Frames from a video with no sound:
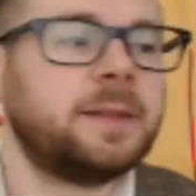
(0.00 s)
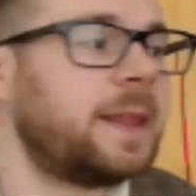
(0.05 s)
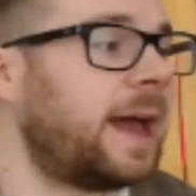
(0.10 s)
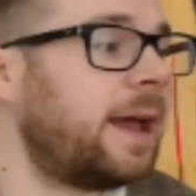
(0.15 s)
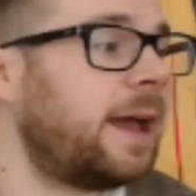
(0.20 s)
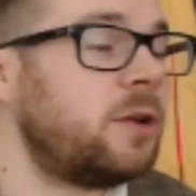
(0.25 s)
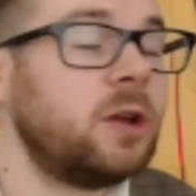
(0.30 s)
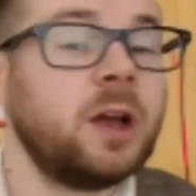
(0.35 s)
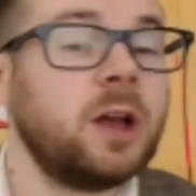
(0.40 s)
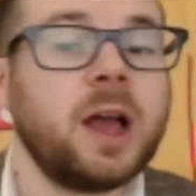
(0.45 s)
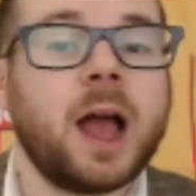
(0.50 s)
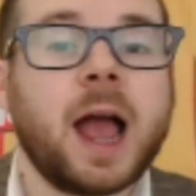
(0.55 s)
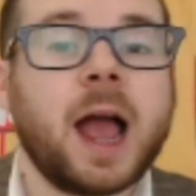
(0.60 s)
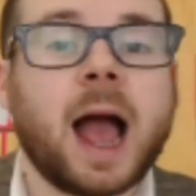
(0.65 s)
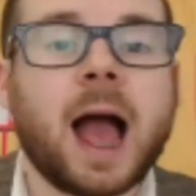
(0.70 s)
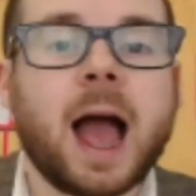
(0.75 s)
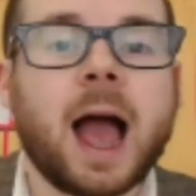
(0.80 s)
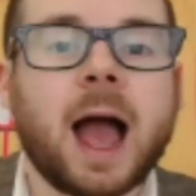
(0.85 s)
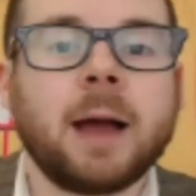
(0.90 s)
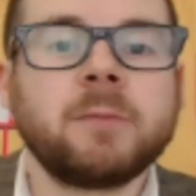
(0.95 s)
Now,
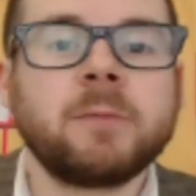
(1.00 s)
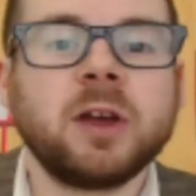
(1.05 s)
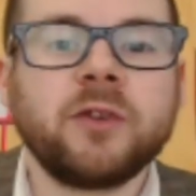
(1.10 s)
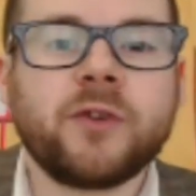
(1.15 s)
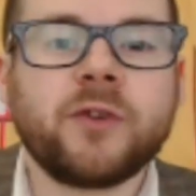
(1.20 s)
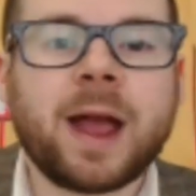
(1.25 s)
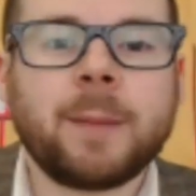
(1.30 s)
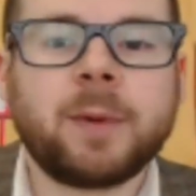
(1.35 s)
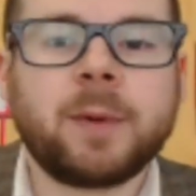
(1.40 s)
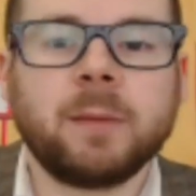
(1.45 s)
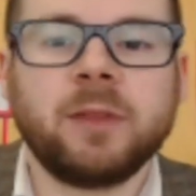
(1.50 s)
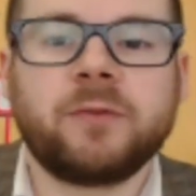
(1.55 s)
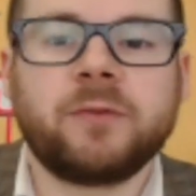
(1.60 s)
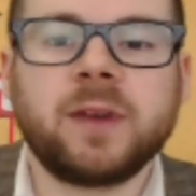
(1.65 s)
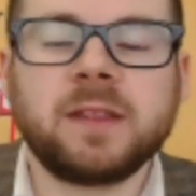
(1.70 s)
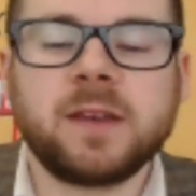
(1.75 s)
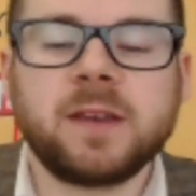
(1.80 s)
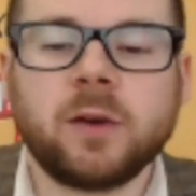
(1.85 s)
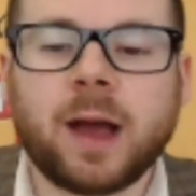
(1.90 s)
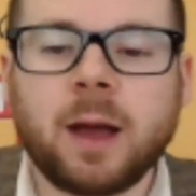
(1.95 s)
I'm going to wrap up the
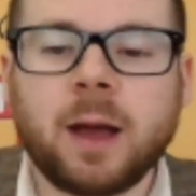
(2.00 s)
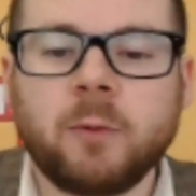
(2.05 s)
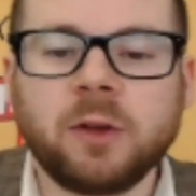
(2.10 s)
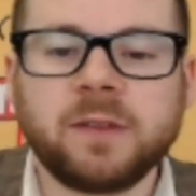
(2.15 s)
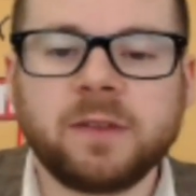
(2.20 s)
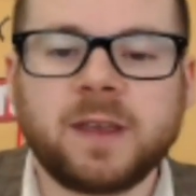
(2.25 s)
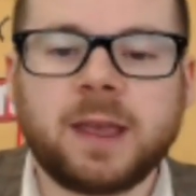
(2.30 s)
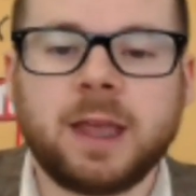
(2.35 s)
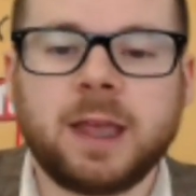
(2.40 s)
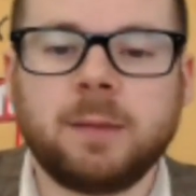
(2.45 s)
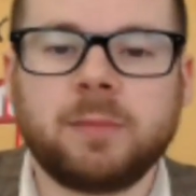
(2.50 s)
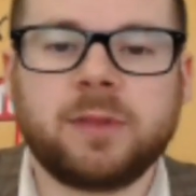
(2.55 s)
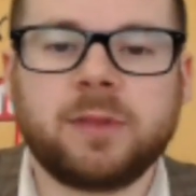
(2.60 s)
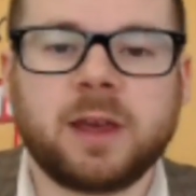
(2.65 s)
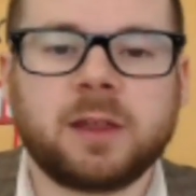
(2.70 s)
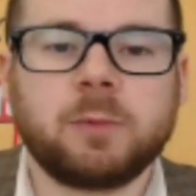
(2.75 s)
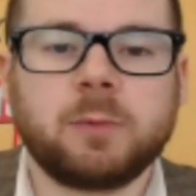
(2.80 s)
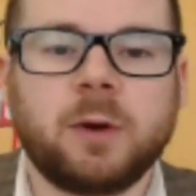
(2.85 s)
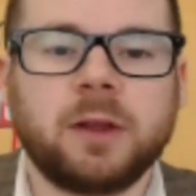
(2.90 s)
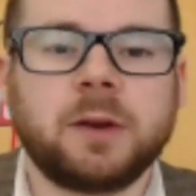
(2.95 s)
video. I want to keep
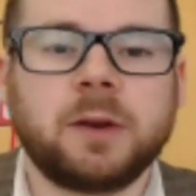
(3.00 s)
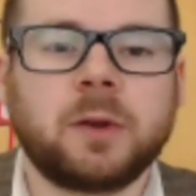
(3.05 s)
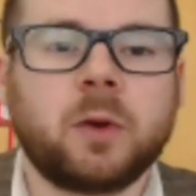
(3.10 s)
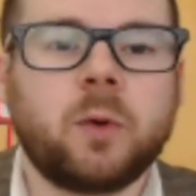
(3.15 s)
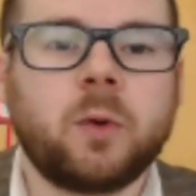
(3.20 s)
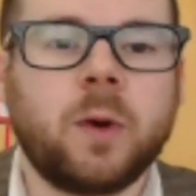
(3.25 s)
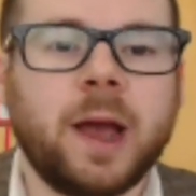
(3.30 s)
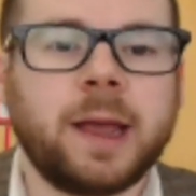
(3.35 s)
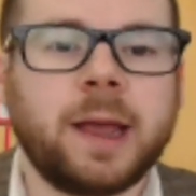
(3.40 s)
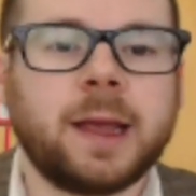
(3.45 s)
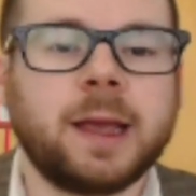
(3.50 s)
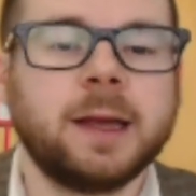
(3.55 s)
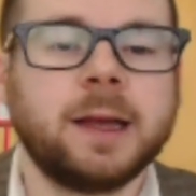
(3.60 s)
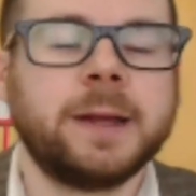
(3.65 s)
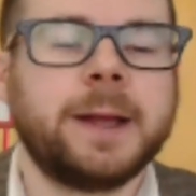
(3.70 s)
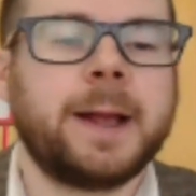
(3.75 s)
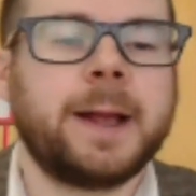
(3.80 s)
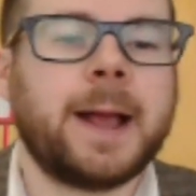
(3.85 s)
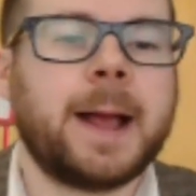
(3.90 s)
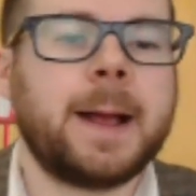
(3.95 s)
this one quick
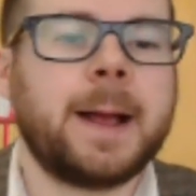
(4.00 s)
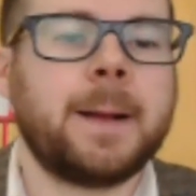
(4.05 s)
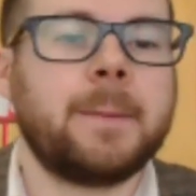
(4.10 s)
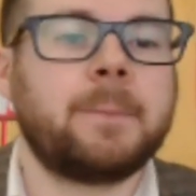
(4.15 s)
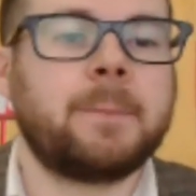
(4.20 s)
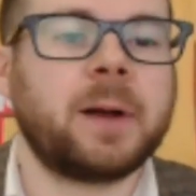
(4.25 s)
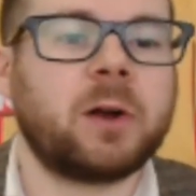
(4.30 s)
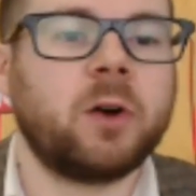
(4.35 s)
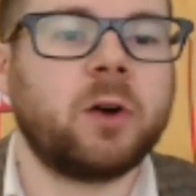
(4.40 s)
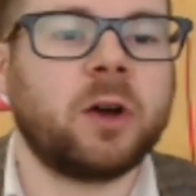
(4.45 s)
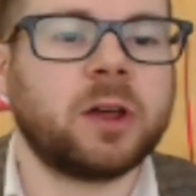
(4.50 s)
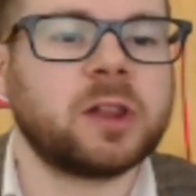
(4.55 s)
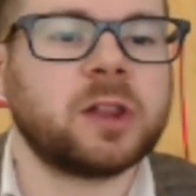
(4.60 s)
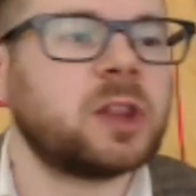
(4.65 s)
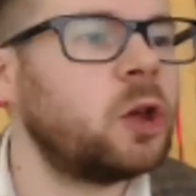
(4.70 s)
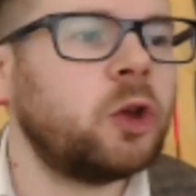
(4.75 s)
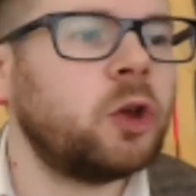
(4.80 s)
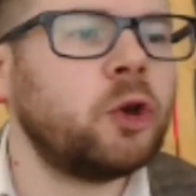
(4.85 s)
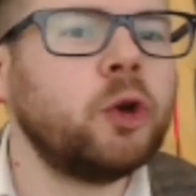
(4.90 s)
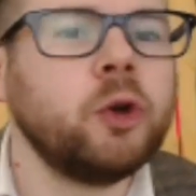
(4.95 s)

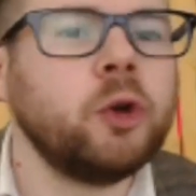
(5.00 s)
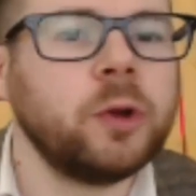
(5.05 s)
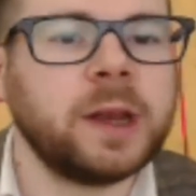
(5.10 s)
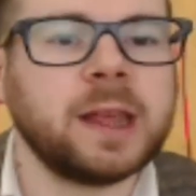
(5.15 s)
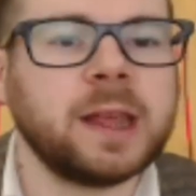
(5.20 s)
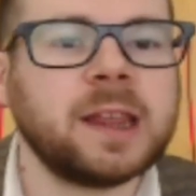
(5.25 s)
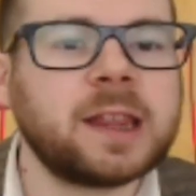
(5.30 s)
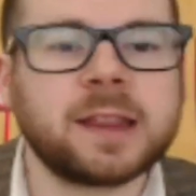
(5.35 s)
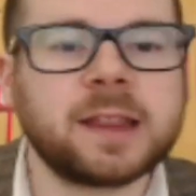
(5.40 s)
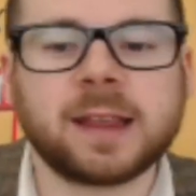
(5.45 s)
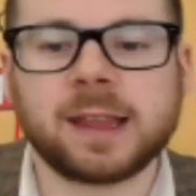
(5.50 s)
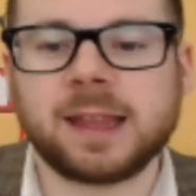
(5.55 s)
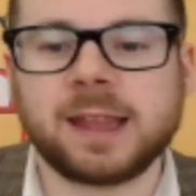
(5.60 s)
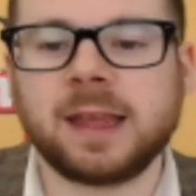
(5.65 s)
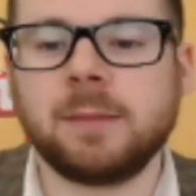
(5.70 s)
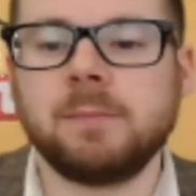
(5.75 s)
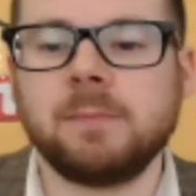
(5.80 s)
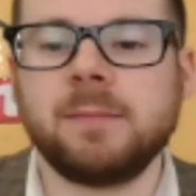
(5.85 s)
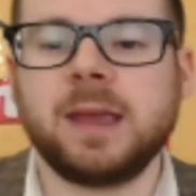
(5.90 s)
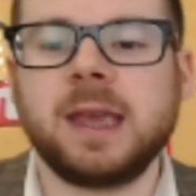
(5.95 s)
because who needs to
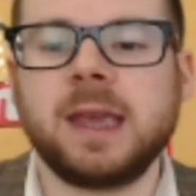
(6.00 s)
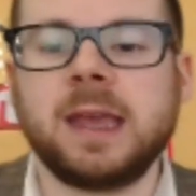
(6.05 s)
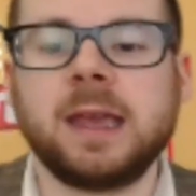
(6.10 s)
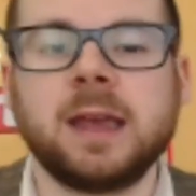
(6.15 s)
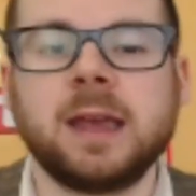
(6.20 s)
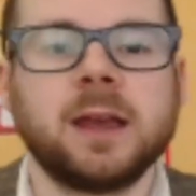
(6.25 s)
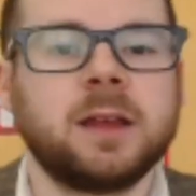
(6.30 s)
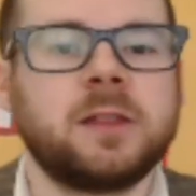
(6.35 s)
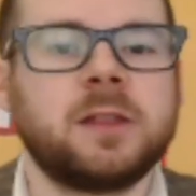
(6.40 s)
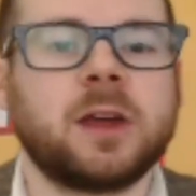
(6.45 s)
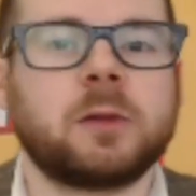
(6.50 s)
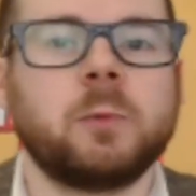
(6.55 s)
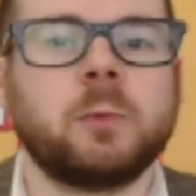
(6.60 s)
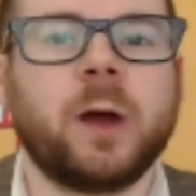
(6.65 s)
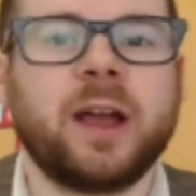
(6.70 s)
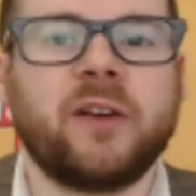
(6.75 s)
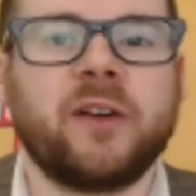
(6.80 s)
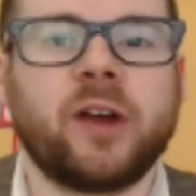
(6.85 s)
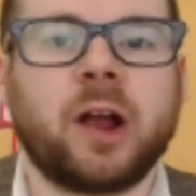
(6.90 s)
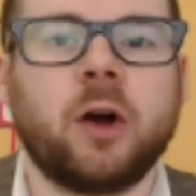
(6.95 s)
see me just
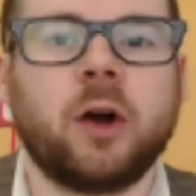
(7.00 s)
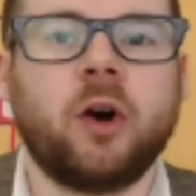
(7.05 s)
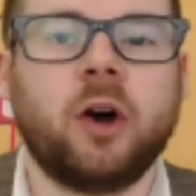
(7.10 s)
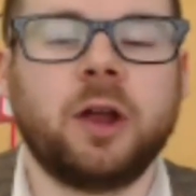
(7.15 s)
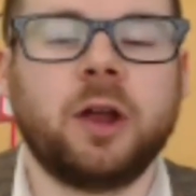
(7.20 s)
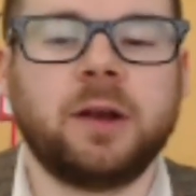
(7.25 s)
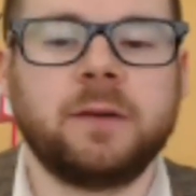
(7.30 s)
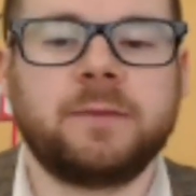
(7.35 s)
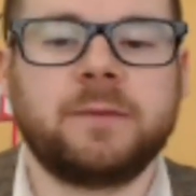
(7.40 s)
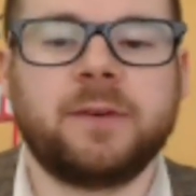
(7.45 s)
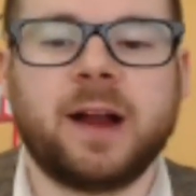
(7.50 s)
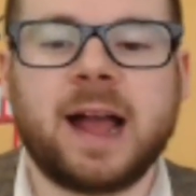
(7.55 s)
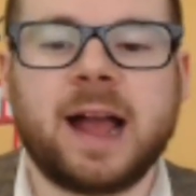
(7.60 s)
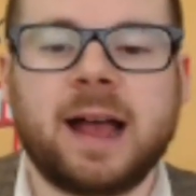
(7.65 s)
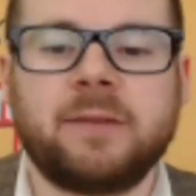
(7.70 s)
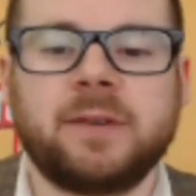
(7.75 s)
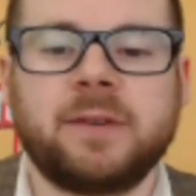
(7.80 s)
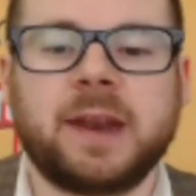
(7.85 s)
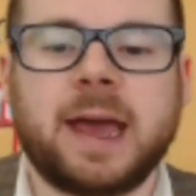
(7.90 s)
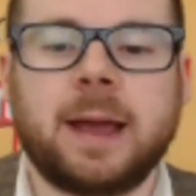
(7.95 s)
wittering on for
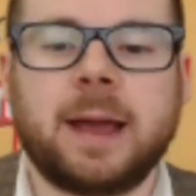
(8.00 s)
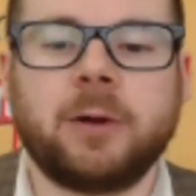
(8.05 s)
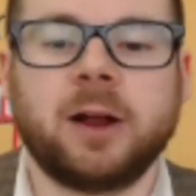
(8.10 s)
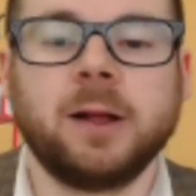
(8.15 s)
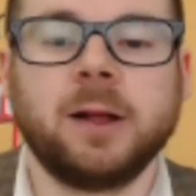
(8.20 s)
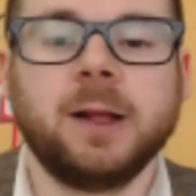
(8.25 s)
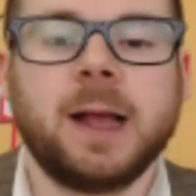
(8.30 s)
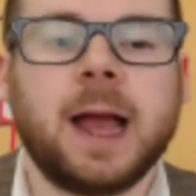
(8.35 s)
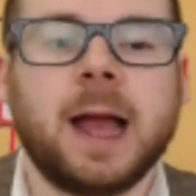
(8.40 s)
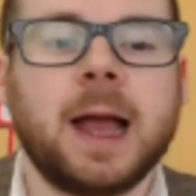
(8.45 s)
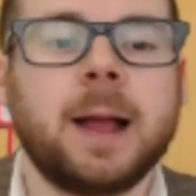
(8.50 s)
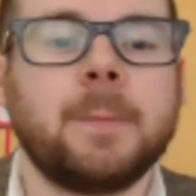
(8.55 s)
half an hour?